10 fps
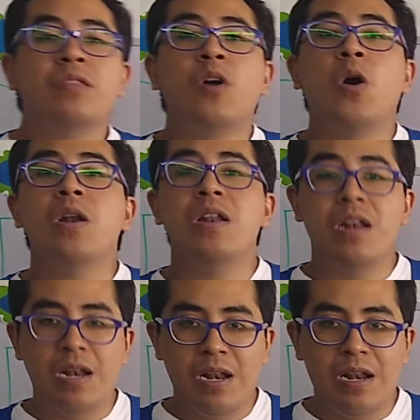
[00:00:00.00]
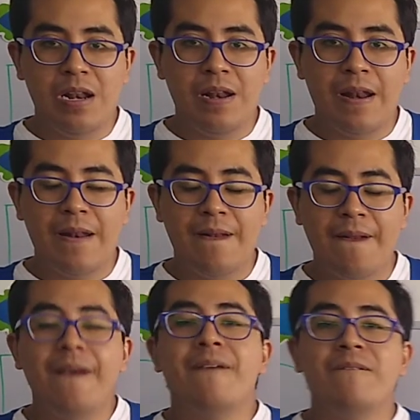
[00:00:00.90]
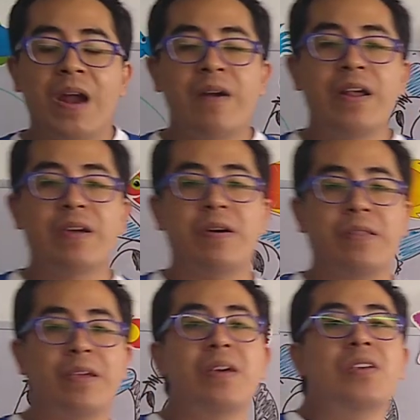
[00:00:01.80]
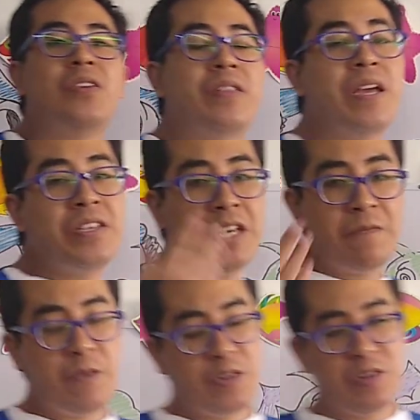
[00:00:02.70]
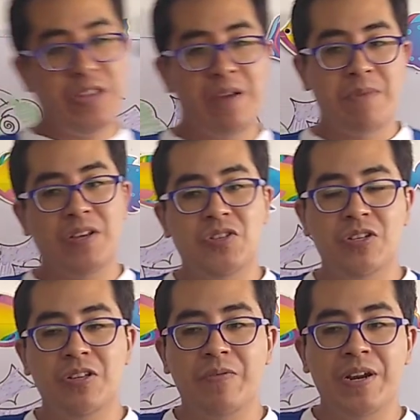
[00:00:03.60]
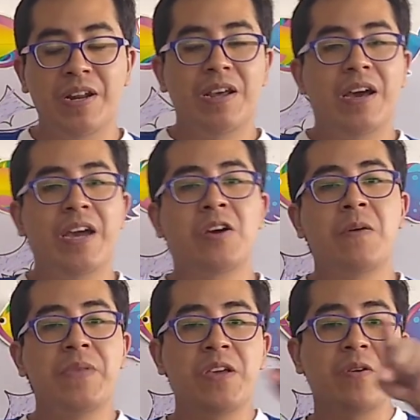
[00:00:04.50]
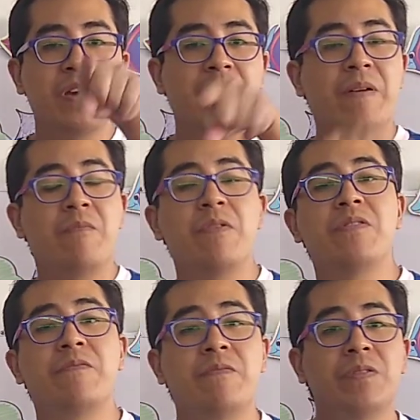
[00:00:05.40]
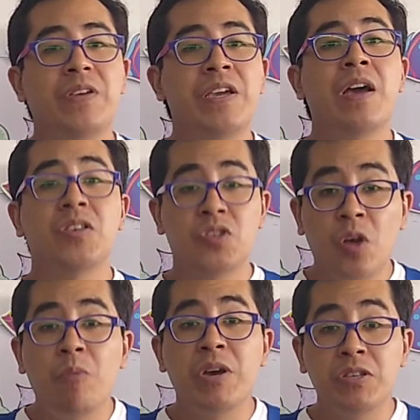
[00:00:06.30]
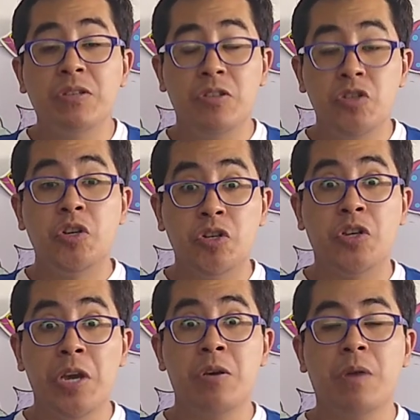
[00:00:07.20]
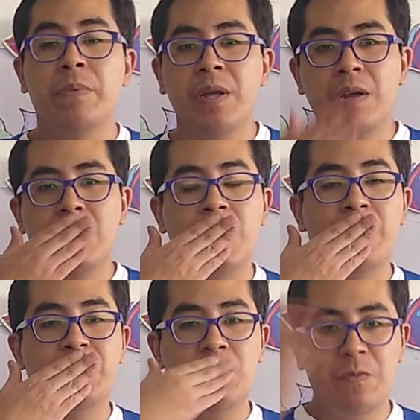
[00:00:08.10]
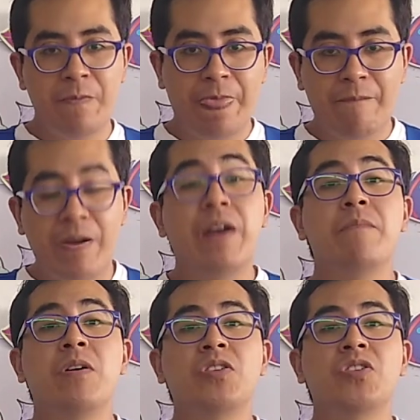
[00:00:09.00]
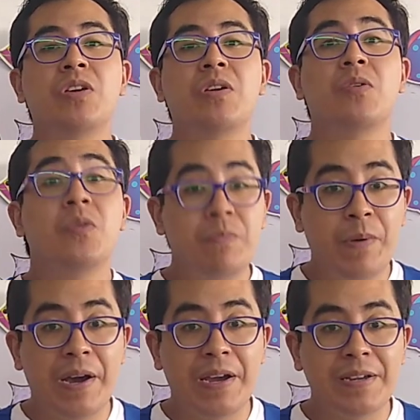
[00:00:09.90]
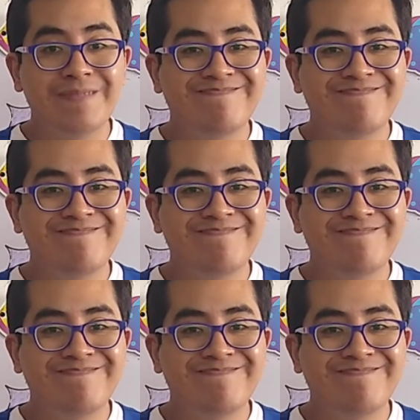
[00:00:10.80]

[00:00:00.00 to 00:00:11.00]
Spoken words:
Doll. Very good. So that's it for today, my children. I hope that you have a wonderful day. As always, the teacher Jacob loves you very much. Goodbye.